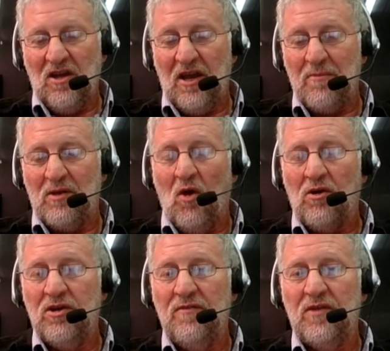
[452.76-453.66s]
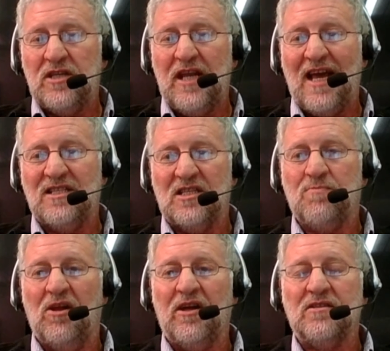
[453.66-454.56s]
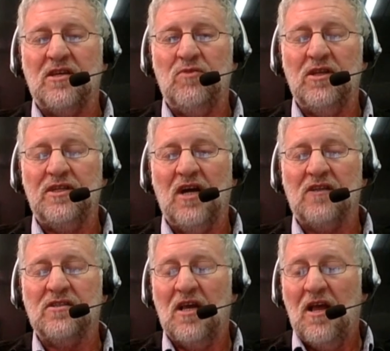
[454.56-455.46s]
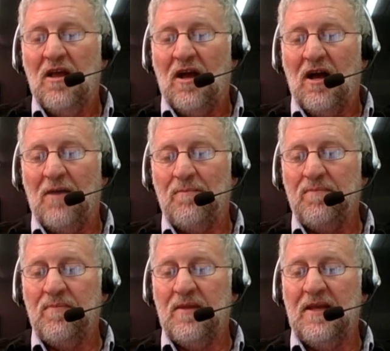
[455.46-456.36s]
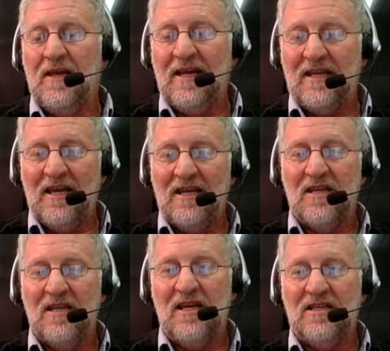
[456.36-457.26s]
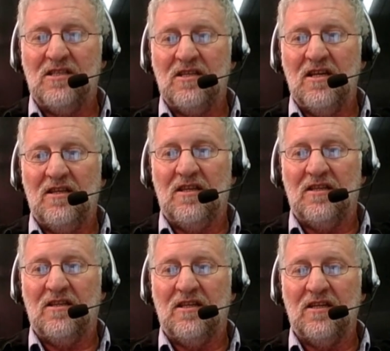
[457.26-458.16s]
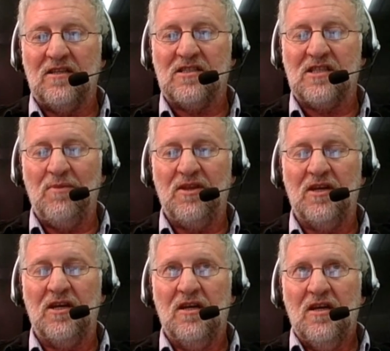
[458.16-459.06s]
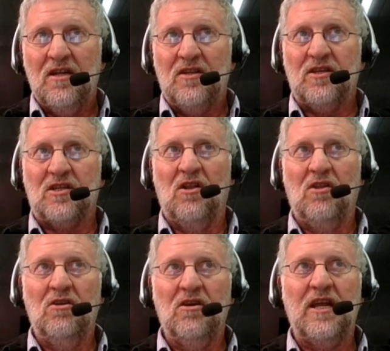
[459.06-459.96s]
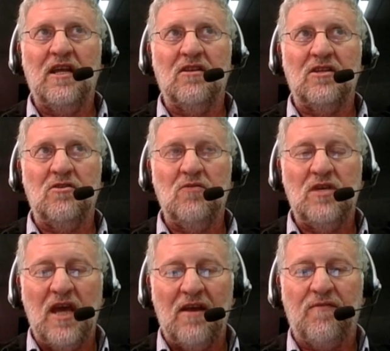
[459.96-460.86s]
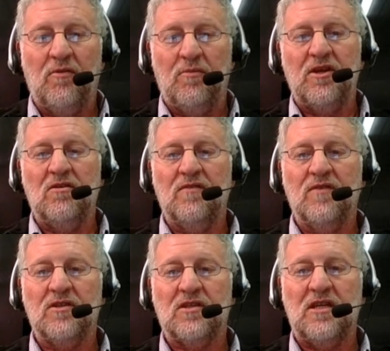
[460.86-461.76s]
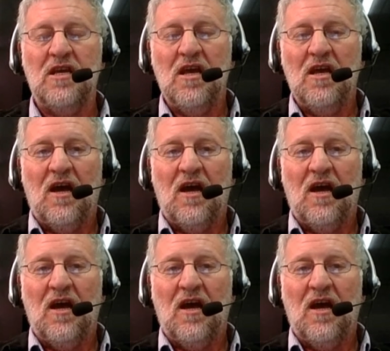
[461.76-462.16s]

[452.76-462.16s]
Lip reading: don't get me wrong, university has its place, it really does. It is some of the learning that you get from the university